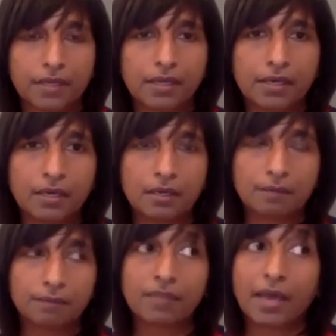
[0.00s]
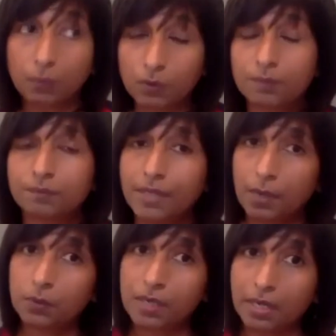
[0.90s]
That
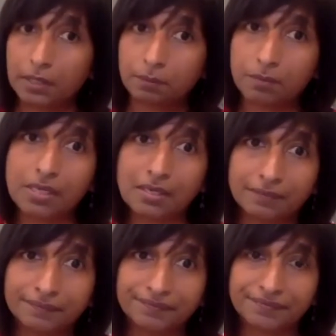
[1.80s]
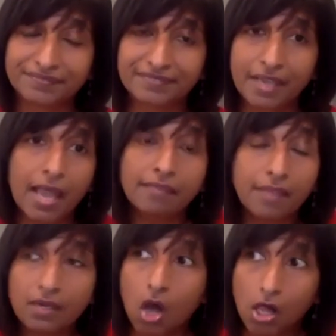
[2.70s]
would help me. And
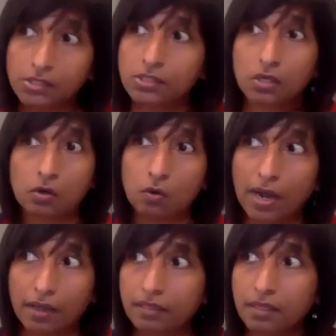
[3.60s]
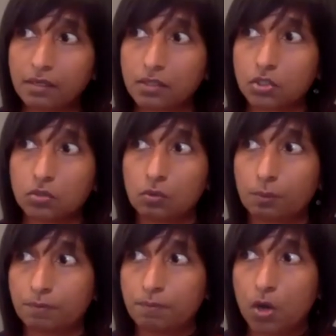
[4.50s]
then also, I think
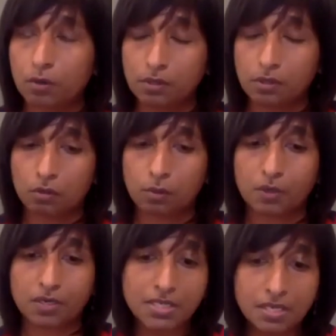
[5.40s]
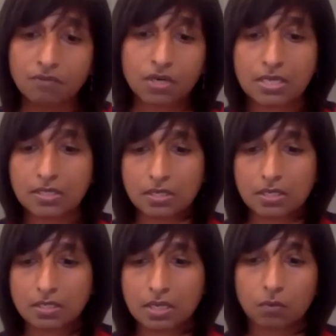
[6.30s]
the progressive
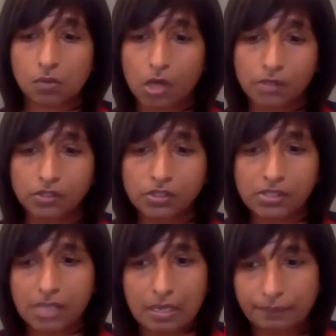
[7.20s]
craziness, I would also say,